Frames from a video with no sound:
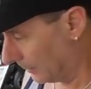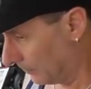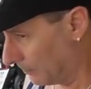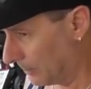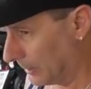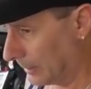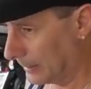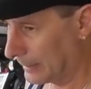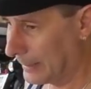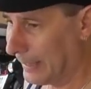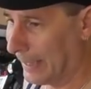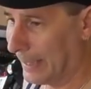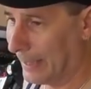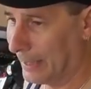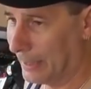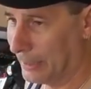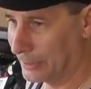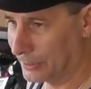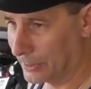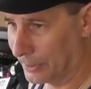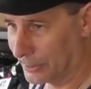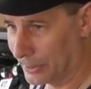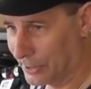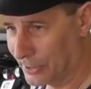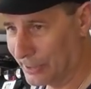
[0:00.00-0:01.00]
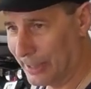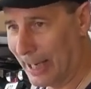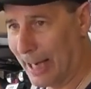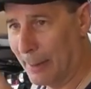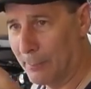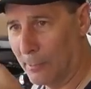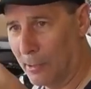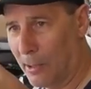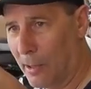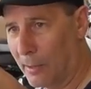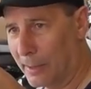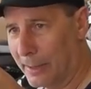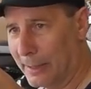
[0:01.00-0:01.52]
But again, it's got the
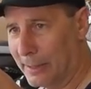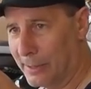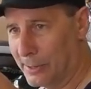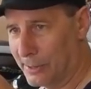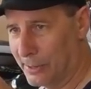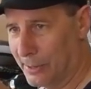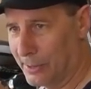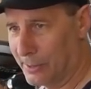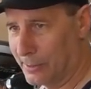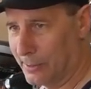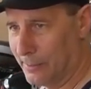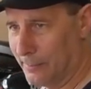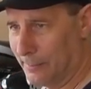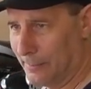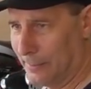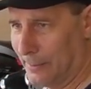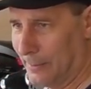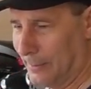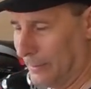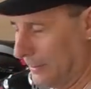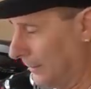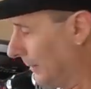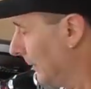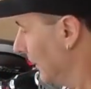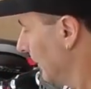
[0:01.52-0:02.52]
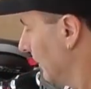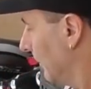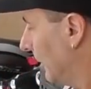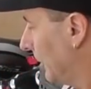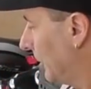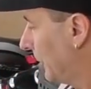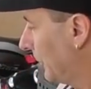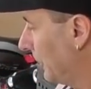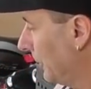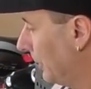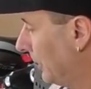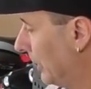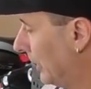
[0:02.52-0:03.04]
same locking system, which
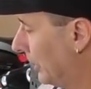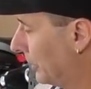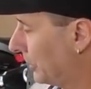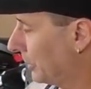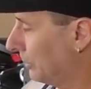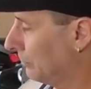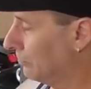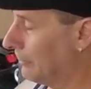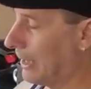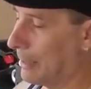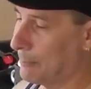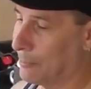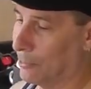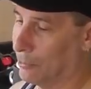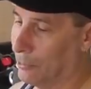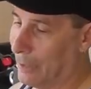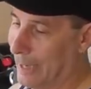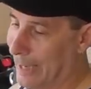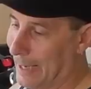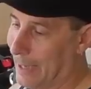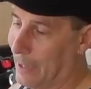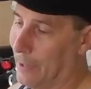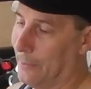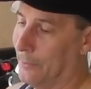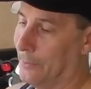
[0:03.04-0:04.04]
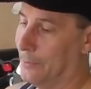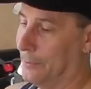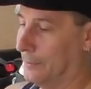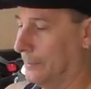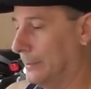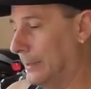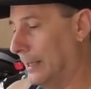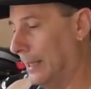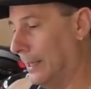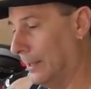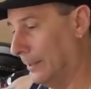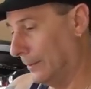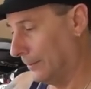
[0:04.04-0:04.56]
you just wrap around, you
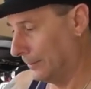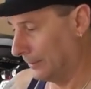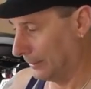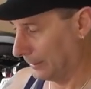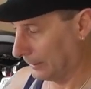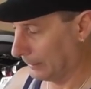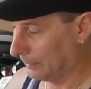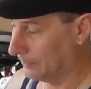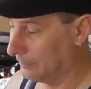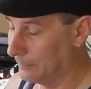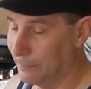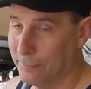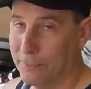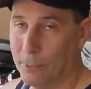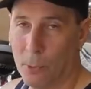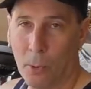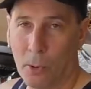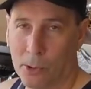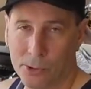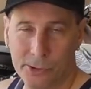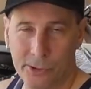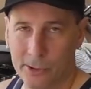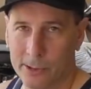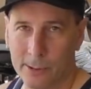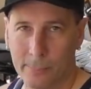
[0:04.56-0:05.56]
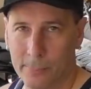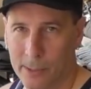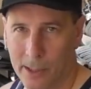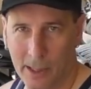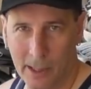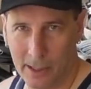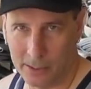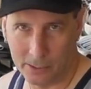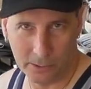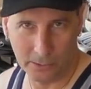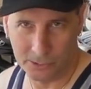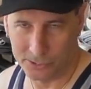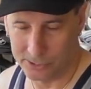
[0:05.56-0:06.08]
know, the forks of your
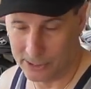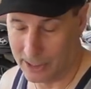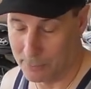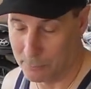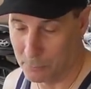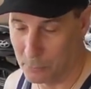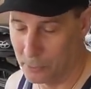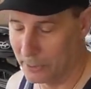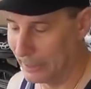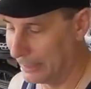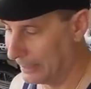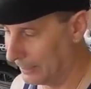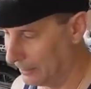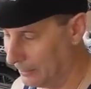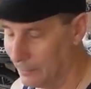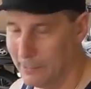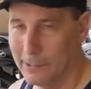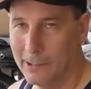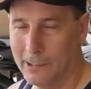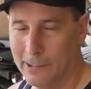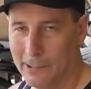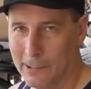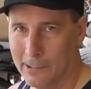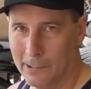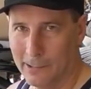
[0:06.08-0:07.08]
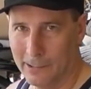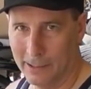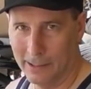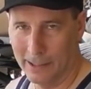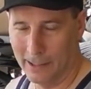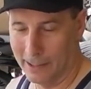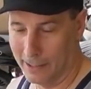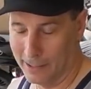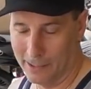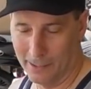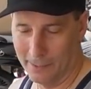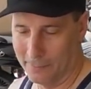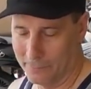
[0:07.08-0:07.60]
bike or somewhere
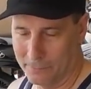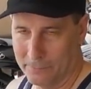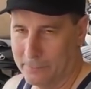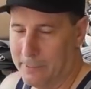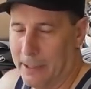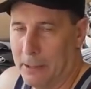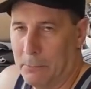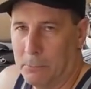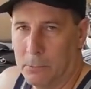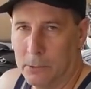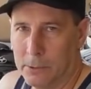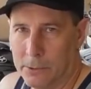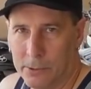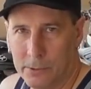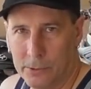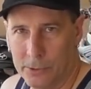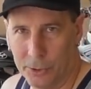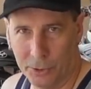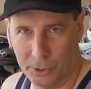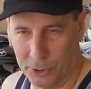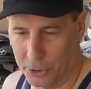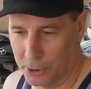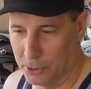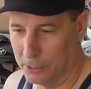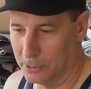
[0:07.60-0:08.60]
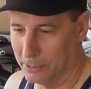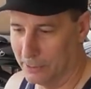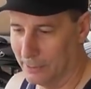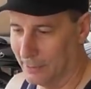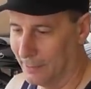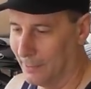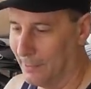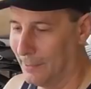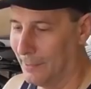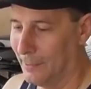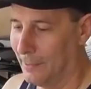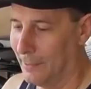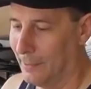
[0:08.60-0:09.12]
that would secure it,
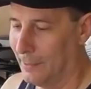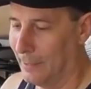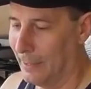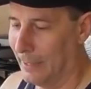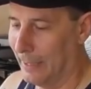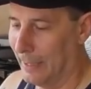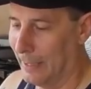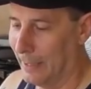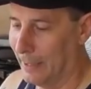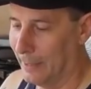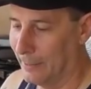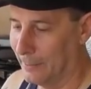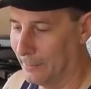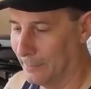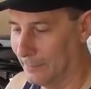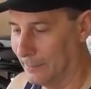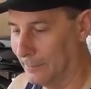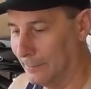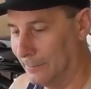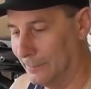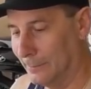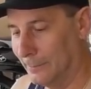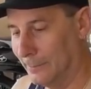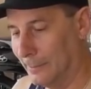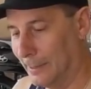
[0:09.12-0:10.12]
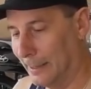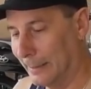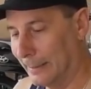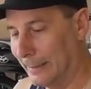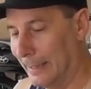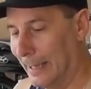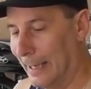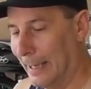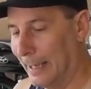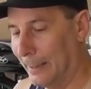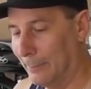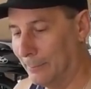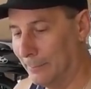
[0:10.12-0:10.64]
and
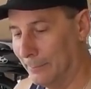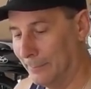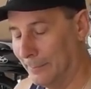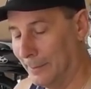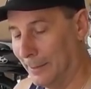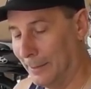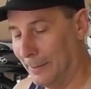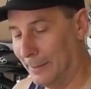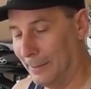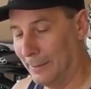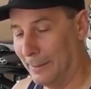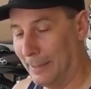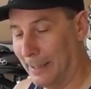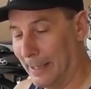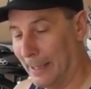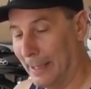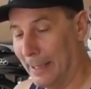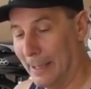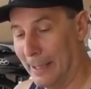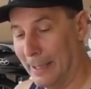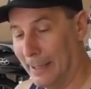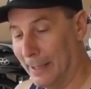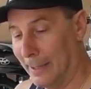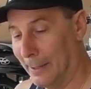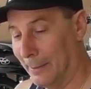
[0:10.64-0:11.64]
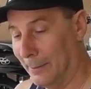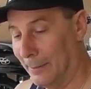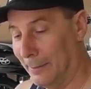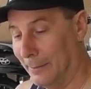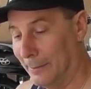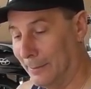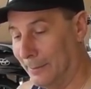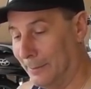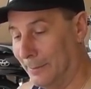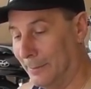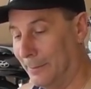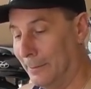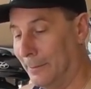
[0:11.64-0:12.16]
again,
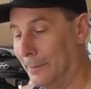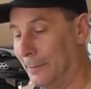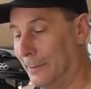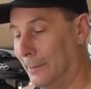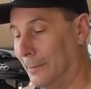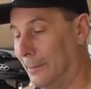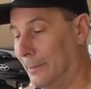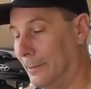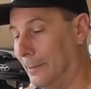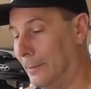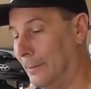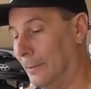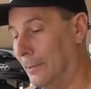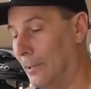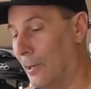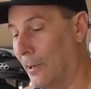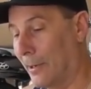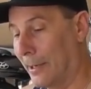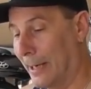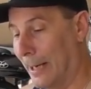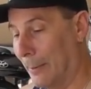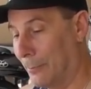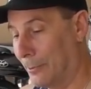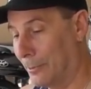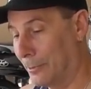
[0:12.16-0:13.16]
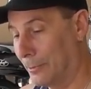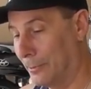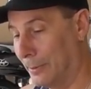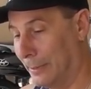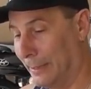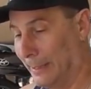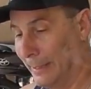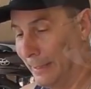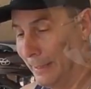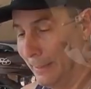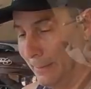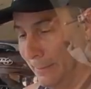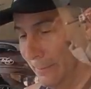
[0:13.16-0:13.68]
lock it up through
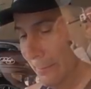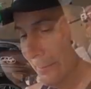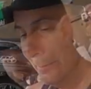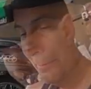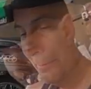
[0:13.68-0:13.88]
there,